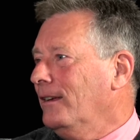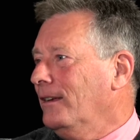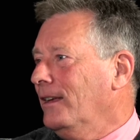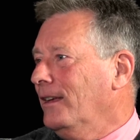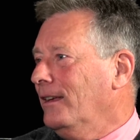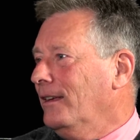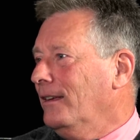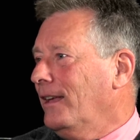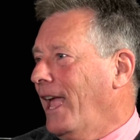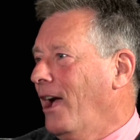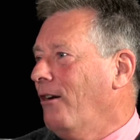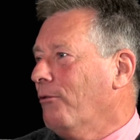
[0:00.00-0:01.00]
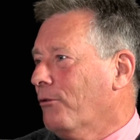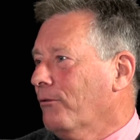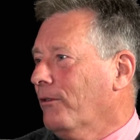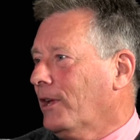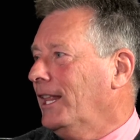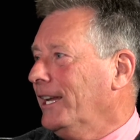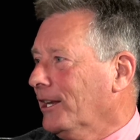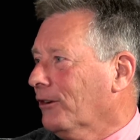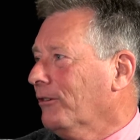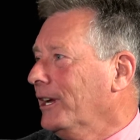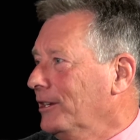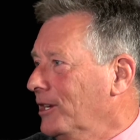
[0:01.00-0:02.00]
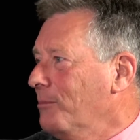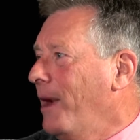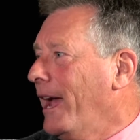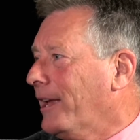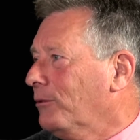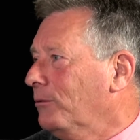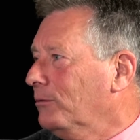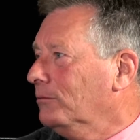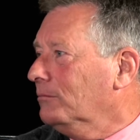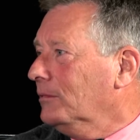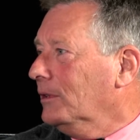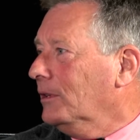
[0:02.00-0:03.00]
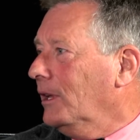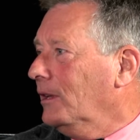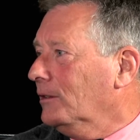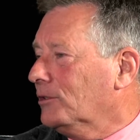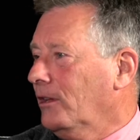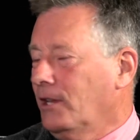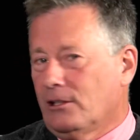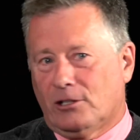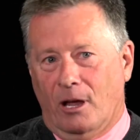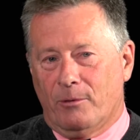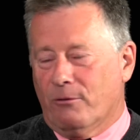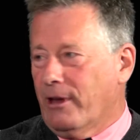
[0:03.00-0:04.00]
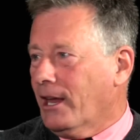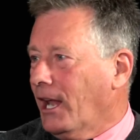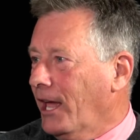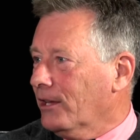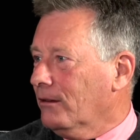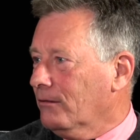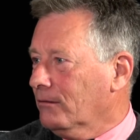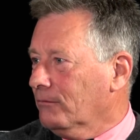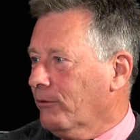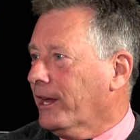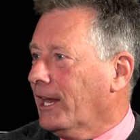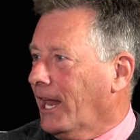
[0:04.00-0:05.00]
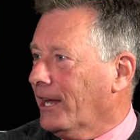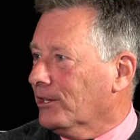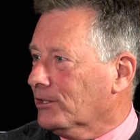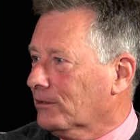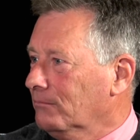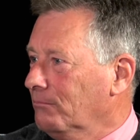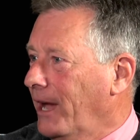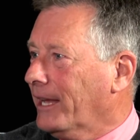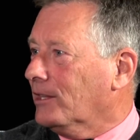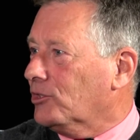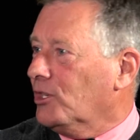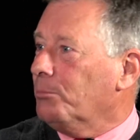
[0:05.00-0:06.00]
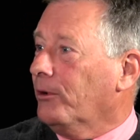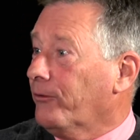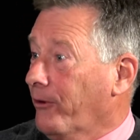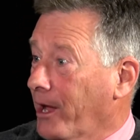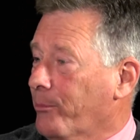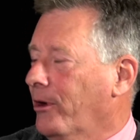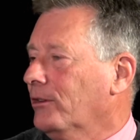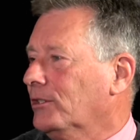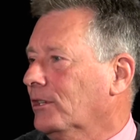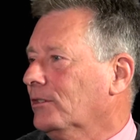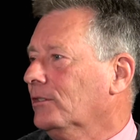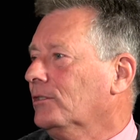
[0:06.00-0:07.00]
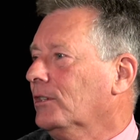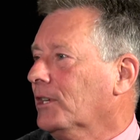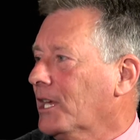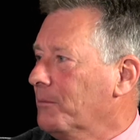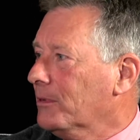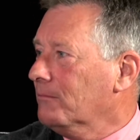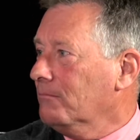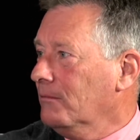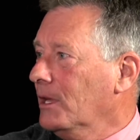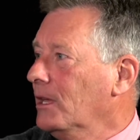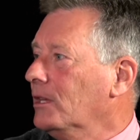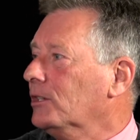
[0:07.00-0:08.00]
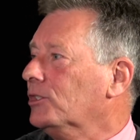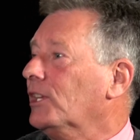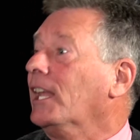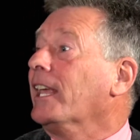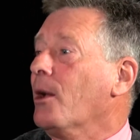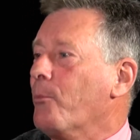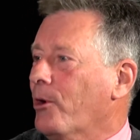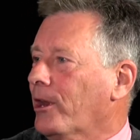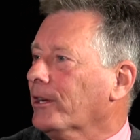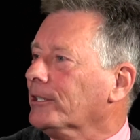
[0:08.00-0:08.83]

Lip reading: How clean and green do you make it? And so let's hope the regulators make it simpler for our processors to keep selling our product.